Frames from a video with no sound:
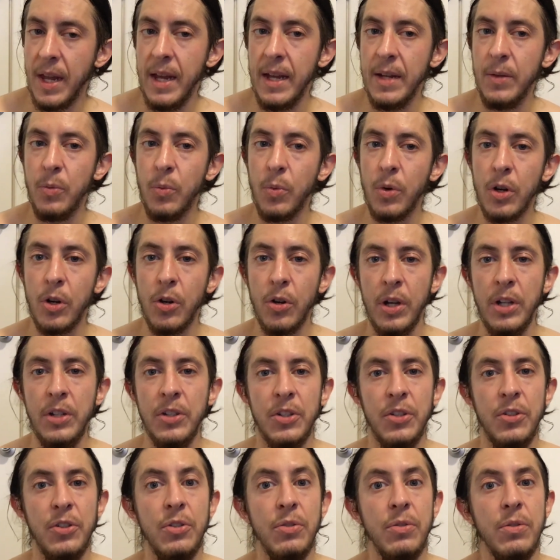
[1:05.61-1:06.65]
And we're going
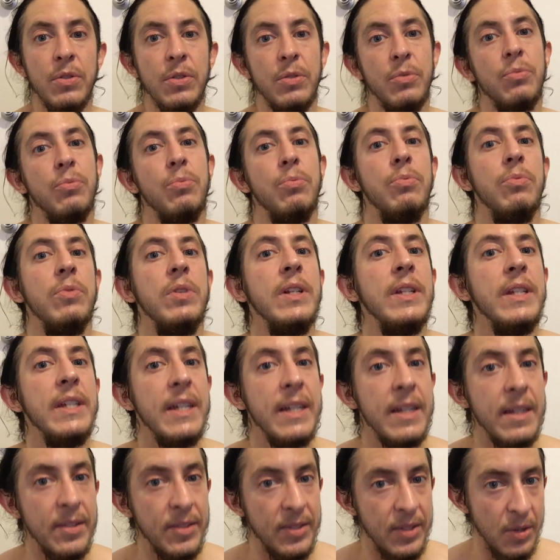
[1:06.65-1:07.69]
to do the really
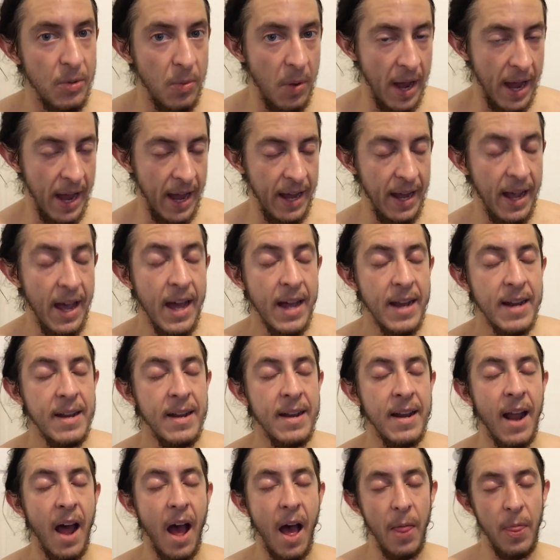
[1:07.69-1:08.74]
easy way,
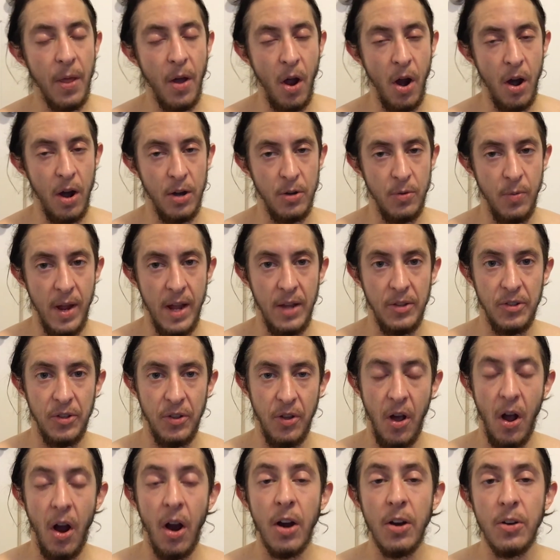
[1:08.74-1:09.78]
not the hard way. So
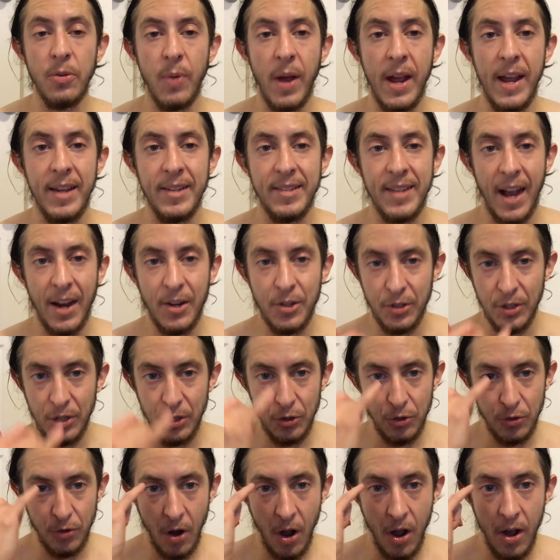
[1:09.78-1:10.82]
the hard way is actually
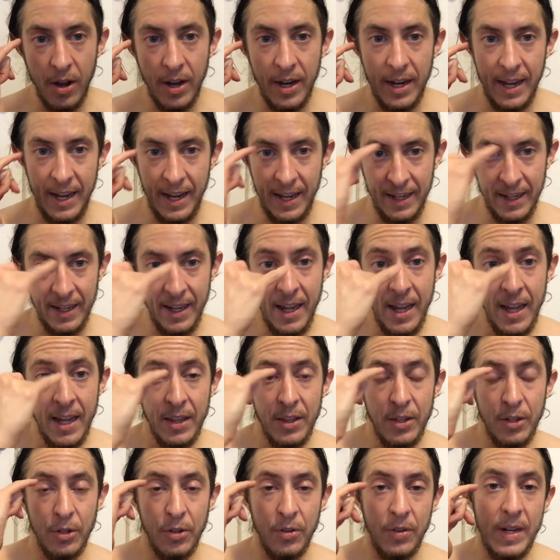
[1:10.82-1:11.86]
drawing
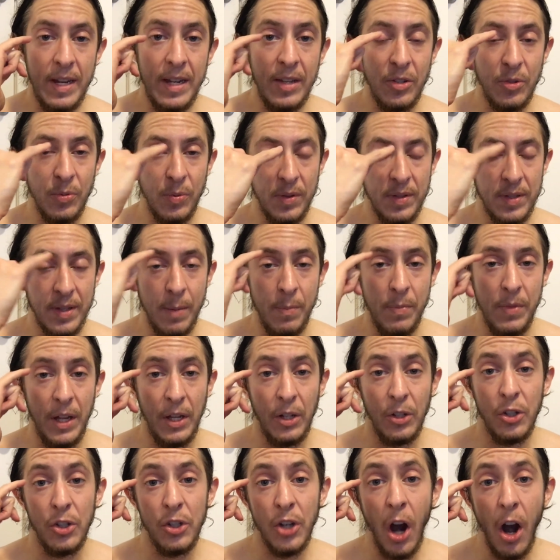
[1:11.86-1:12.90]
the crease with
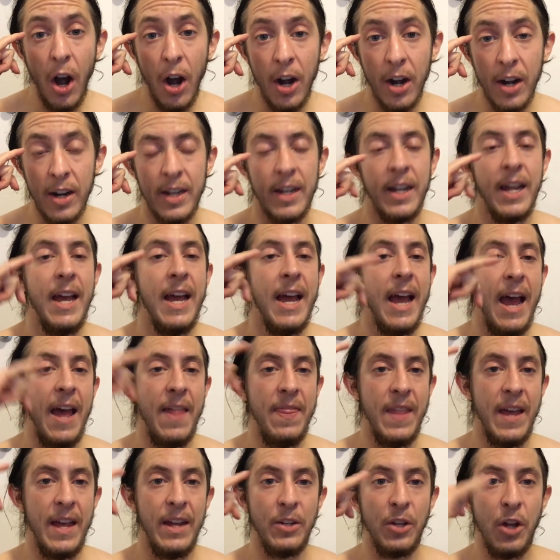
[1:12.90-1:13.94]
something dark
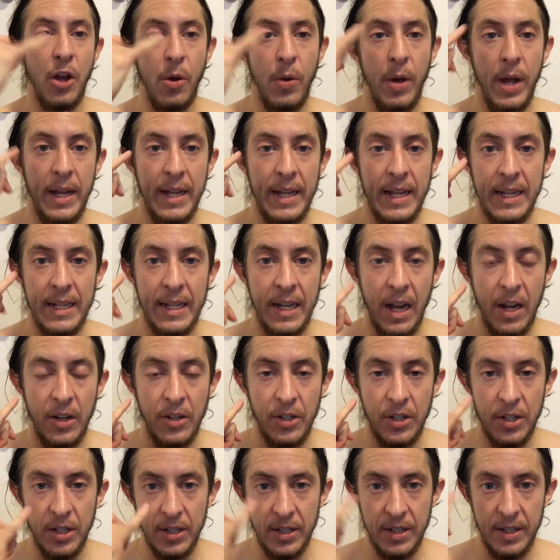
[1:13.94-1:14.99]
and then going in
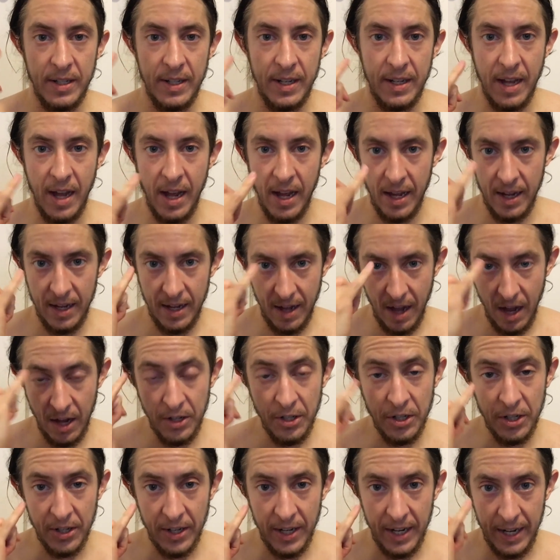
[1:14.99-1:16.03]

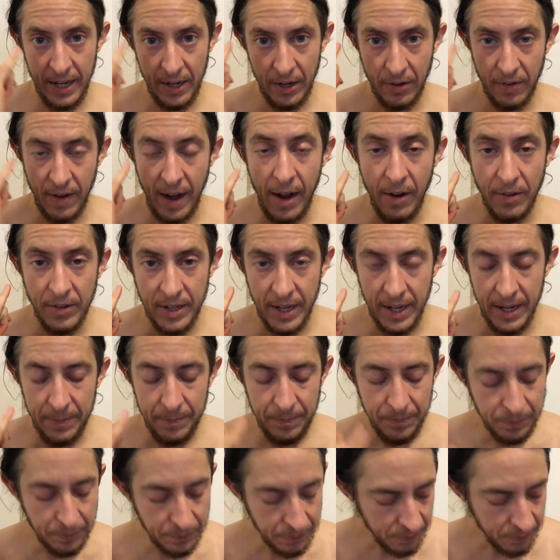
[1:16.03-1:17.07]
under it and around it.